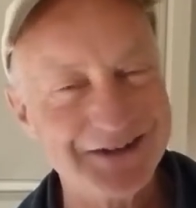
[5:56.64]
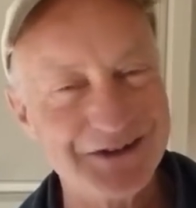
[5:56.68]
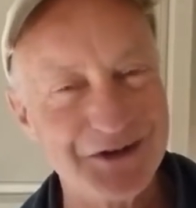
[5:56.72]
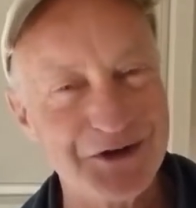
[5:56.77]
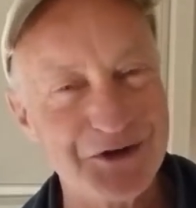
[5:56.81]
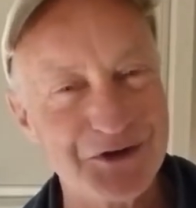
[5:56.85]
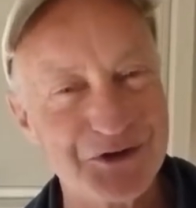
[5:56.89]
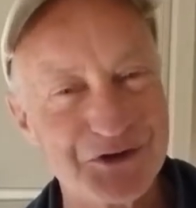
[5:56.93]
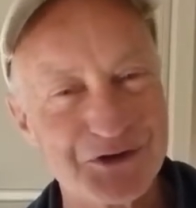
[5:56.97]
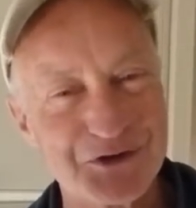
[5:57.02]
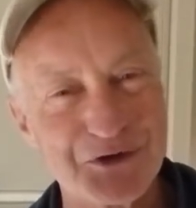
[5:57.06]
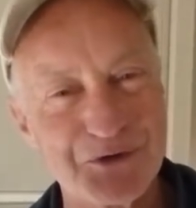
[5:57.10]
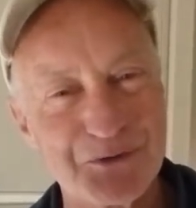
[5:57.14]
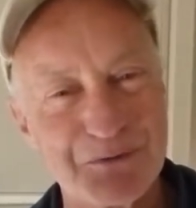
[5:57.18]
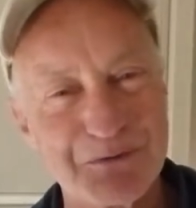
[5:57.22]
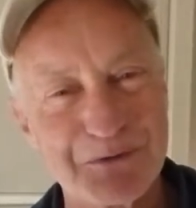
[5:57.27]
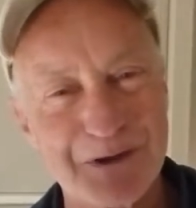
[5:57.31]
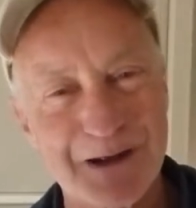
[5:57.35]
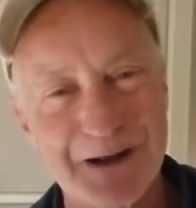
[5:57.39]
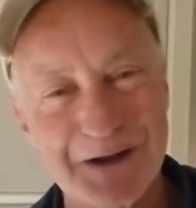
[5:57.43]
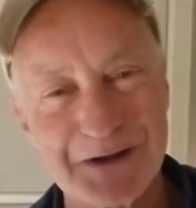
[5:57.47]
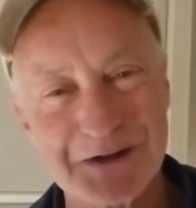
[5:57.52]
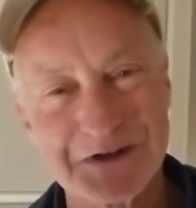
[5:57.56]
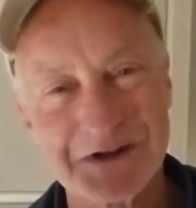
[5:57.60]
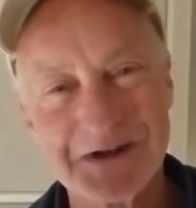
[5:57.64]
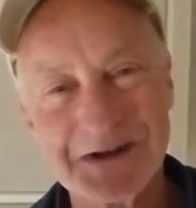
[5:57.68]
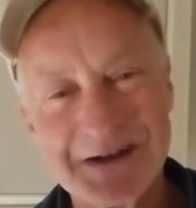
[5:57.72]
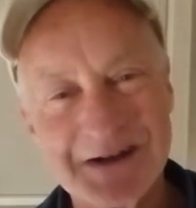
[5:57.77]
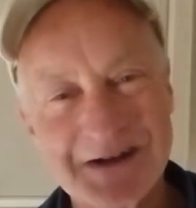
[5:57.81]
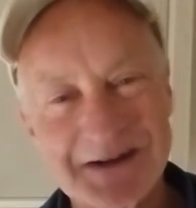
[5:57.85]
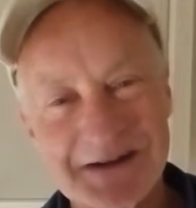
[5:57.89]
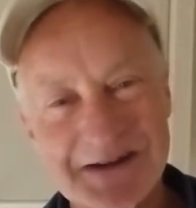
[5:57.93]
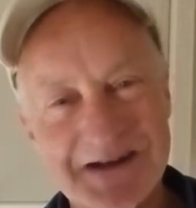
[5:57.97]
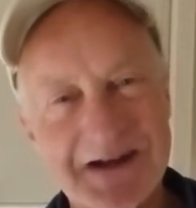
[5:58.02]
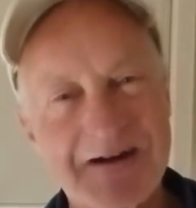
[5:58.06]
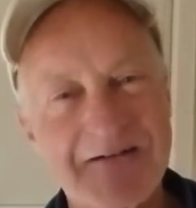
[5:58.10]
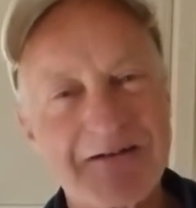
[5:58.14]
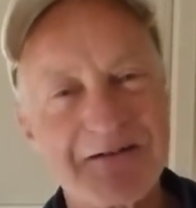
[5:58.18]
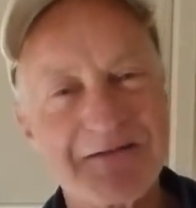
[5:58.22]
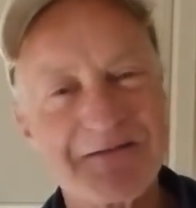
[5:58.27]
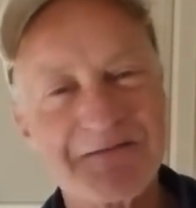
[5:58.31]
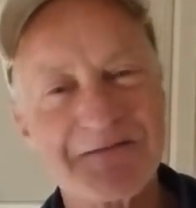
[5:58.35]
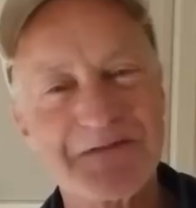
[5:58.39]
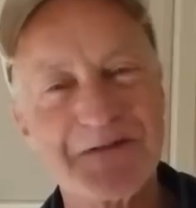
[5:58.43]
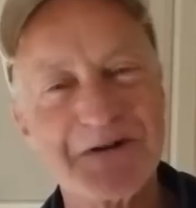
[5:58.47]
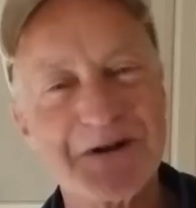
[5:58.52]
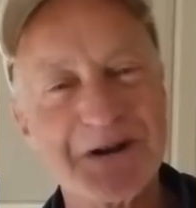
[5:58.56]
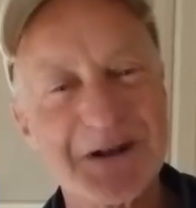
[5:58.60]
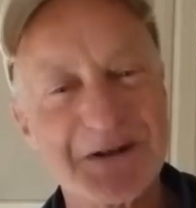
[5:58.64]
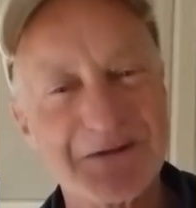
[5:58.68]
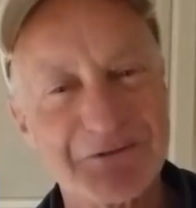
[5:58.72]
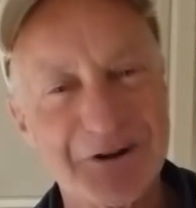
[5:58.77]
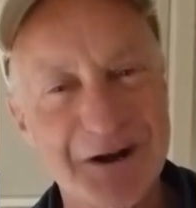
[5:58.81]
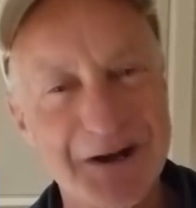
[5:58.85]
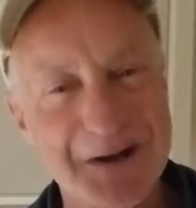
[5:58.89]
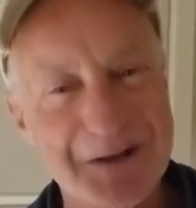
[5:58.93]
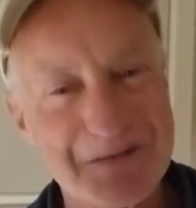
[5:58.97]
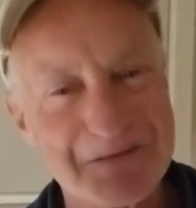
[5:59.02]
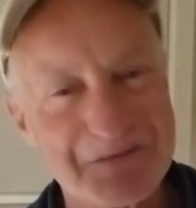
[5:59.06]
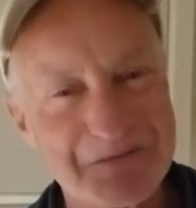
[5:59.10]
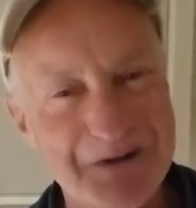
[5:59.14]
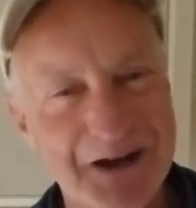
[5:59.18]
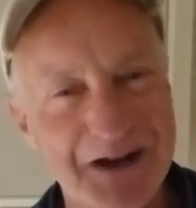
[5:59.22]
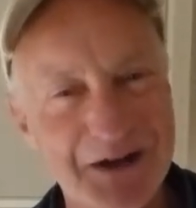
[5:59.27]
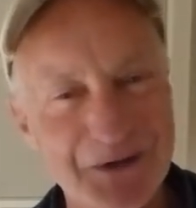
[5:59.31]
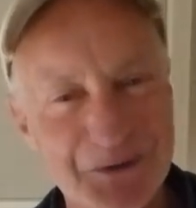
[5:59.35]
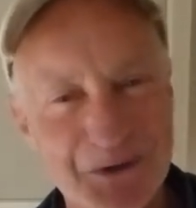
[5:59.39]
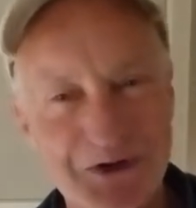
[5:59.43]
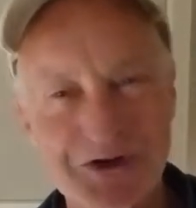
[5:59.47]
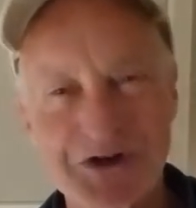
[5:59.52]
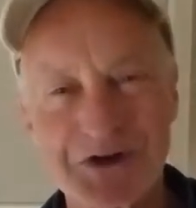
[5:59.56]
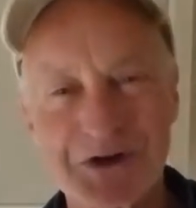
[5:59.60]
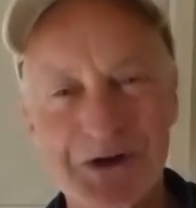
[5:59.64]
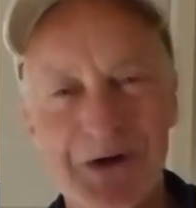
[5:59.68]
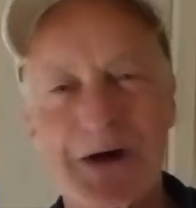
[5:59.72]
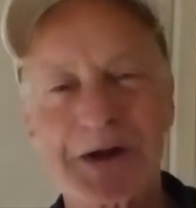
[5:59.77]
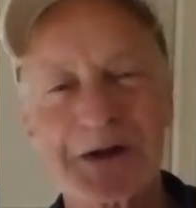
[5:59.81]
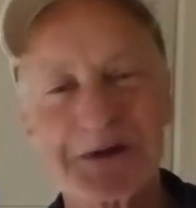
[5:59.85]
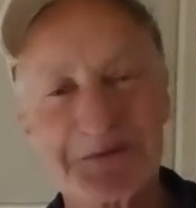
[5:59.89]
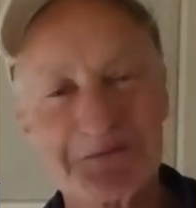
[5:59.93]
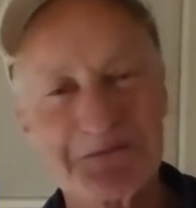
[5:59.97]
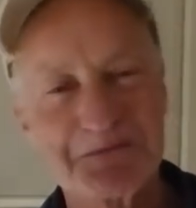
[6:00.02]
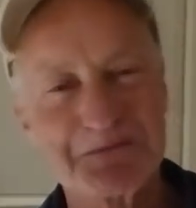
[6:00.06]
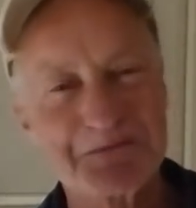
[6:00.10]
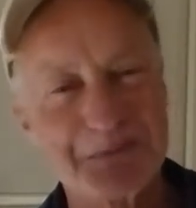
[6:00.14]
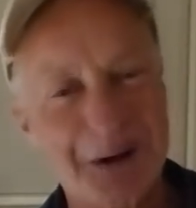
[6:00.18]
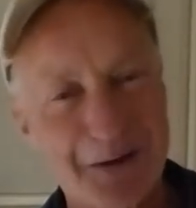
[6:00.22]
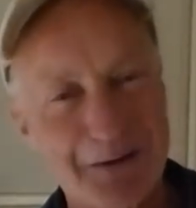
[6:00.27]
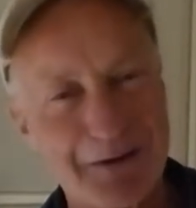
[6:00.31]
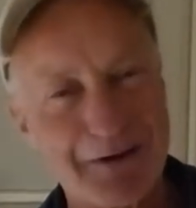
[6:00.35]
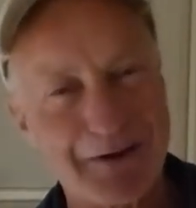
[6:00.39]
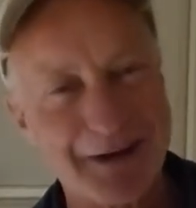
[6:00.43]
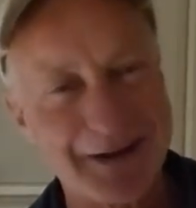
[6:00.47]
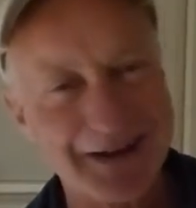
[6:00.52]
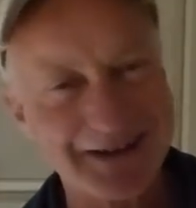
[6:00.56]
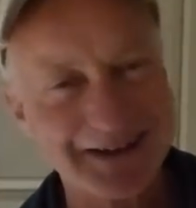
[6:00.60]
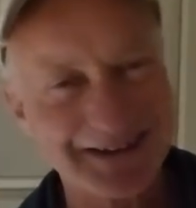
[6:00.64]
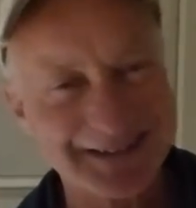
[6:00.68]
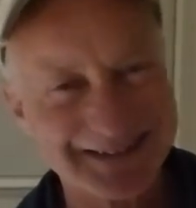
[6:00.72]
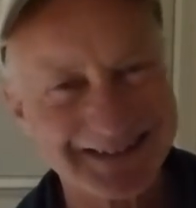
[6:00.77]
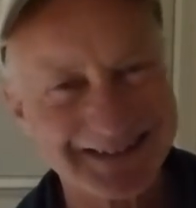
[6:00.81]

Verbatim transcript: Usual place, Dereton 33. Thanks for watching guys. Bye bye.